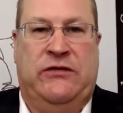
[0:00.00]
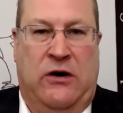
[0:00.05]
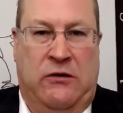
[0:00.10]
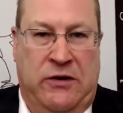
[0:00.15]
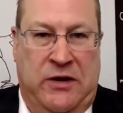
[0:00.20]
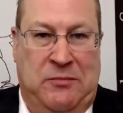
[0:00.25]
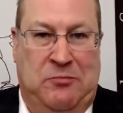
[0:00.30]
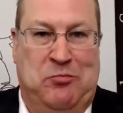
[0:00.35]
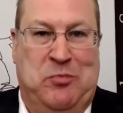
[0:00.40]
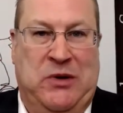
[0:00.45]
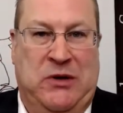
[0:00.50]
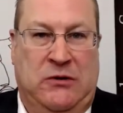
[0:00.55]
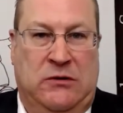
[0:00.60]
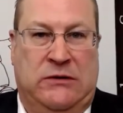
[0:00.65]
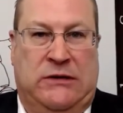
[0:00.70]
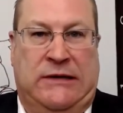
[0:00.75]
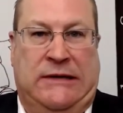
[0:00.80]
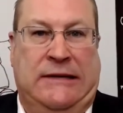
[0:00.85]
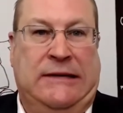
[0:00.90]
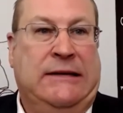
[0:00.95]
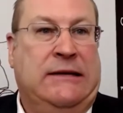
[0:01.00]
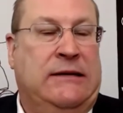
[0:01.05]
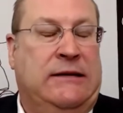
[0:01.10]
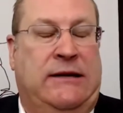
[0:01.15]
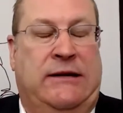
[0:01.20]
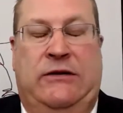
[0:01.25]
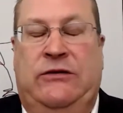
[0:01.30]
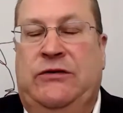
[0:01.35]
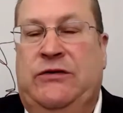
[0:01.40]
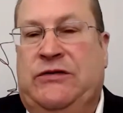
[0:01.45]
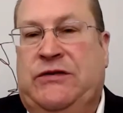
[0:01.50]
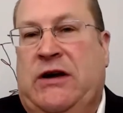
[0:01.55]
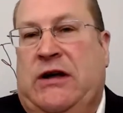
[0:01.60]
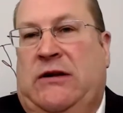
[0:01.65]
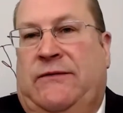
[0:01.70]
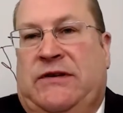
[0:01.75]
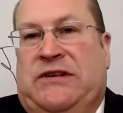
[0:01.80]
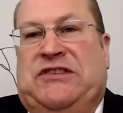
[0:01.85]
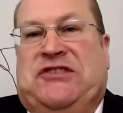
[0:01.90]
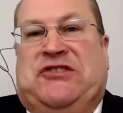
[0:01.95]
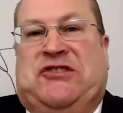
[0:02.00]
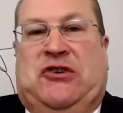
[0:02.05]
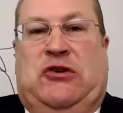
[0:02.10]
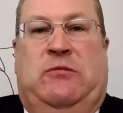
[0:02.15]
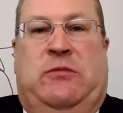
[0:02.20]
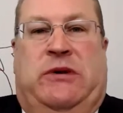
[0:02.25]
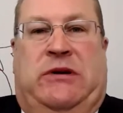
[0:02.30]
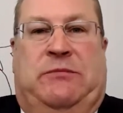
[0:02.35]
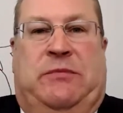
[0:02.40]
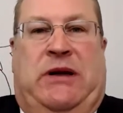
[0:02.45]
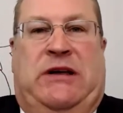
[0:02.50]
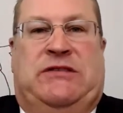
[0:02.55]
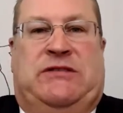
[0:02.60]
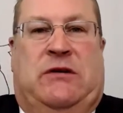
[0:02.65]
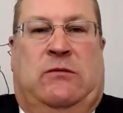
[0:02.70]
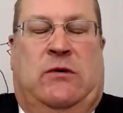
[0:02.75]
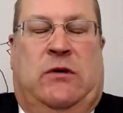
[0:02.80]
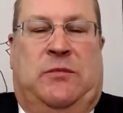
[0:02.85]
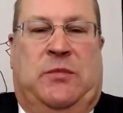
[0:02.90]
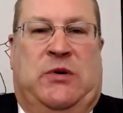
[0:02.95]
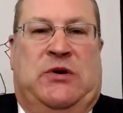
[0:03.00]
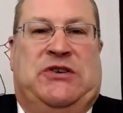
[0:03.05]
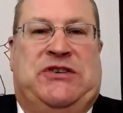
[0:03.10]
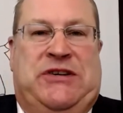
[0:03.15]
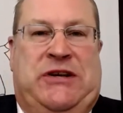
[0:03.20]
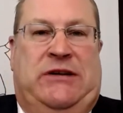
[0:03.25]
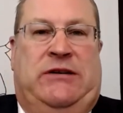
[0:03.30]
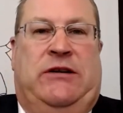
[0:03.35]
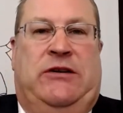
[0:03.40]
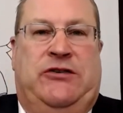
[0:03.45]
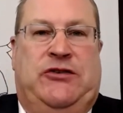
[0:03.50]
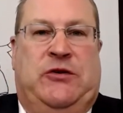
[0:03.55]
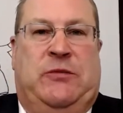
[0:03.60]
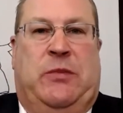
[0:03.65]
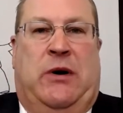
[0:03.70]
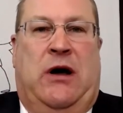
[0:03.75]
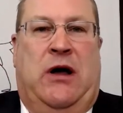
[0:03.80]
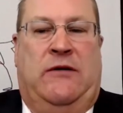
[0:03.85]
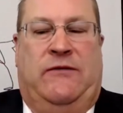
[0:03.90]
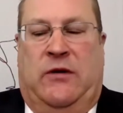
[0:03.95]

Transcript: already built in, and you just kind of assume it based on what percentage you buy.